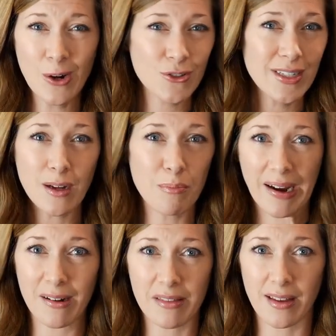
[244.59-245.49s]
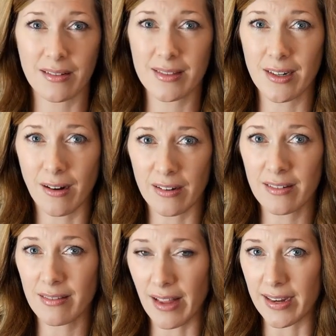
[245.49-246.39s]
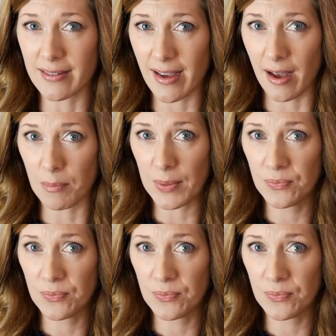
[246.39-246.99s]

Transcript: trying to compare things that aren't lined up.